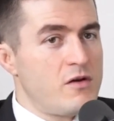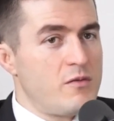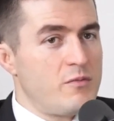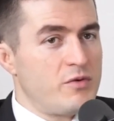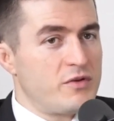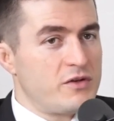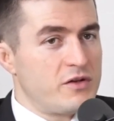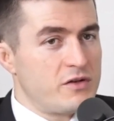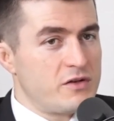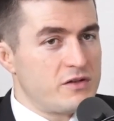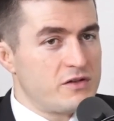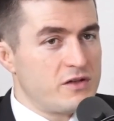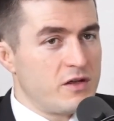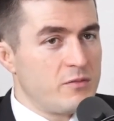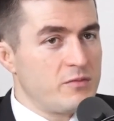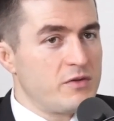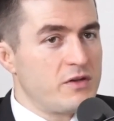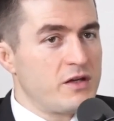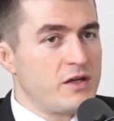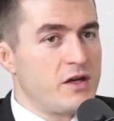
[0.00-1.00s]
But there's
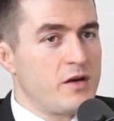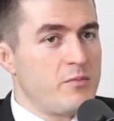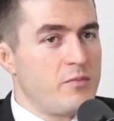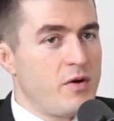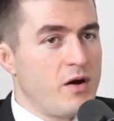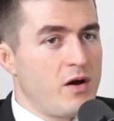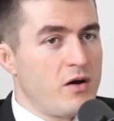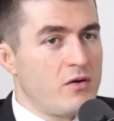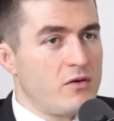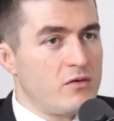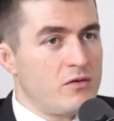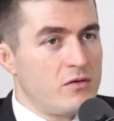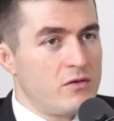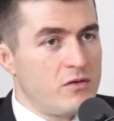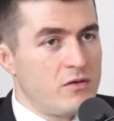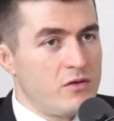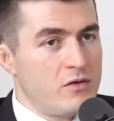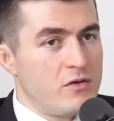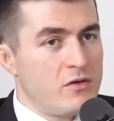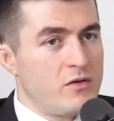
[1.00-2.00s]
something about
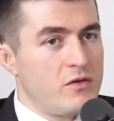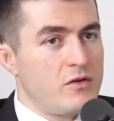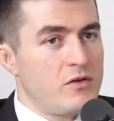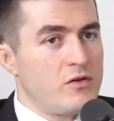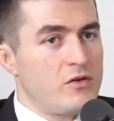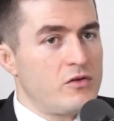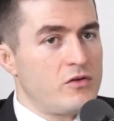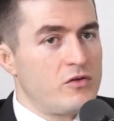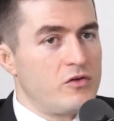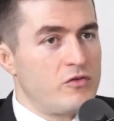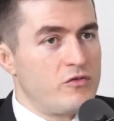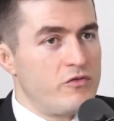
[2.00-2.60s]
the